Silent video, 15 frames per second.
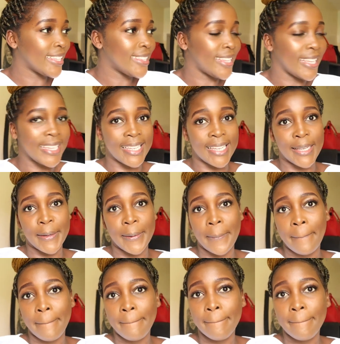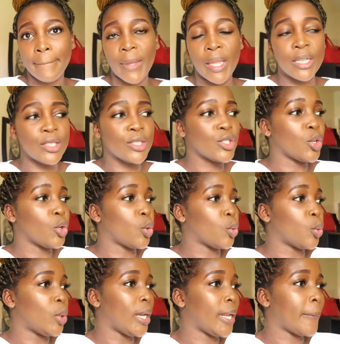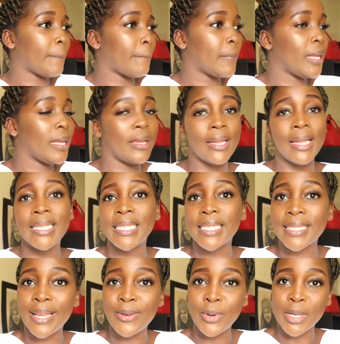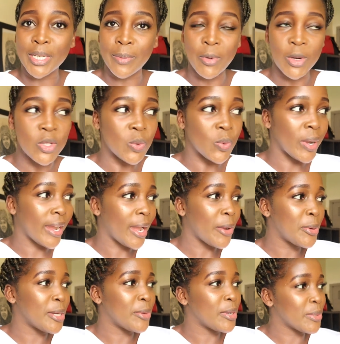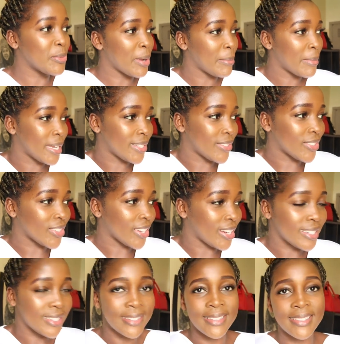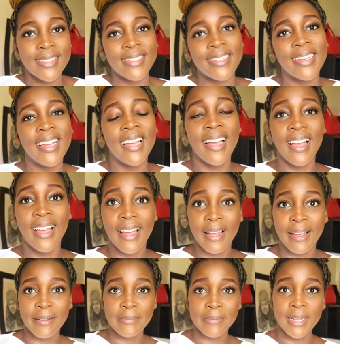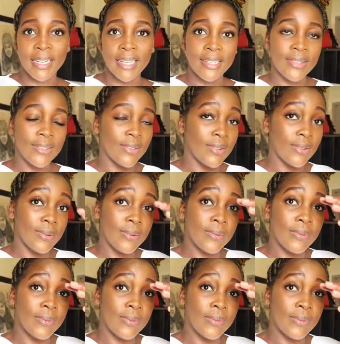thinking. So let me decide what I'm going to wear. I really want to wear my t-shirt, but I don't know.